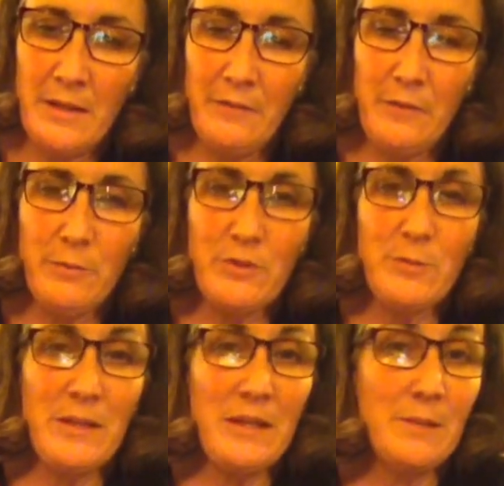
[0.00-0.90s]
If you were
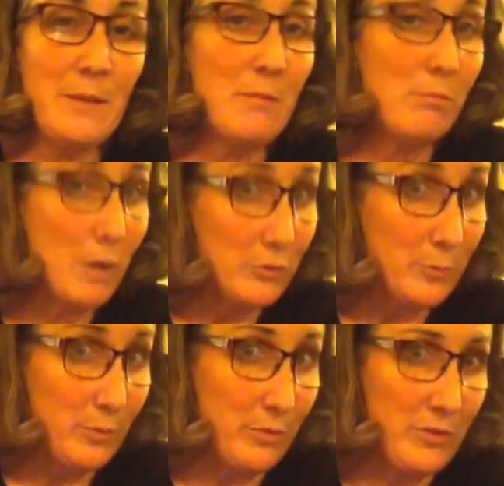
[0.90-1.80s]
speaking about
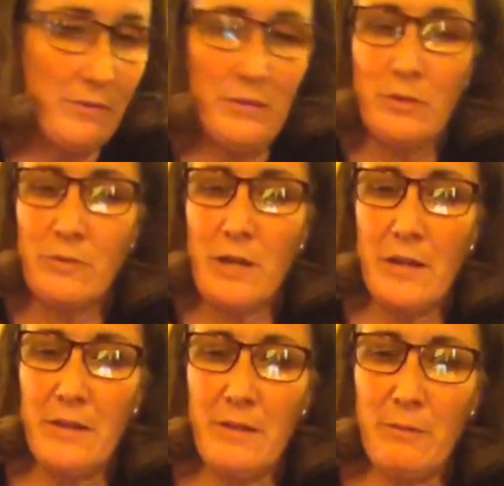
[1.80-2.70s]
multiples of the
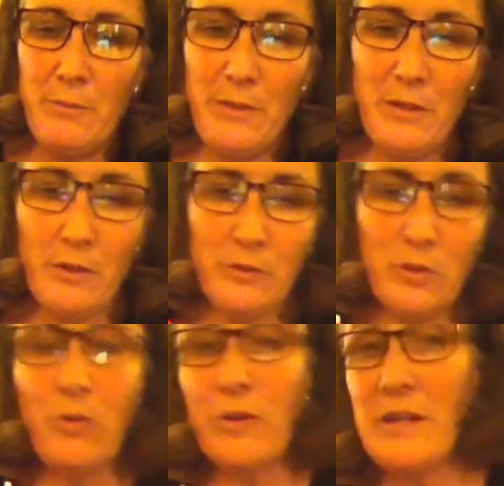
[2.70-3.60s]
Torana, they would be called
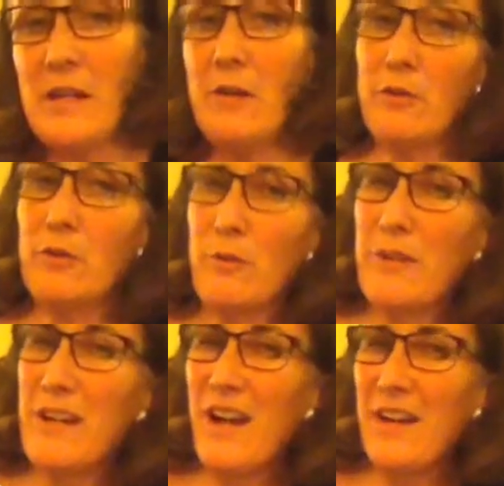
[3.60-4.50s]
Tori or
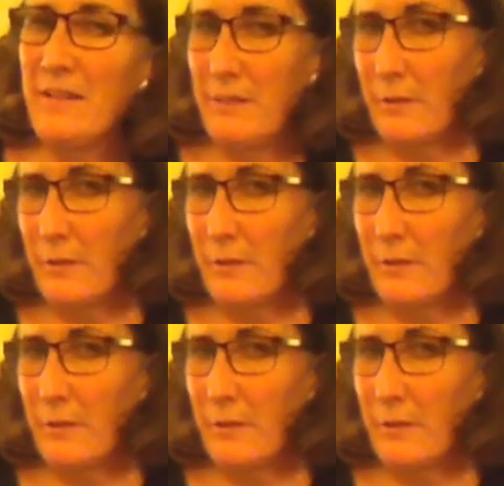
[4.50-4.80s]
Torii.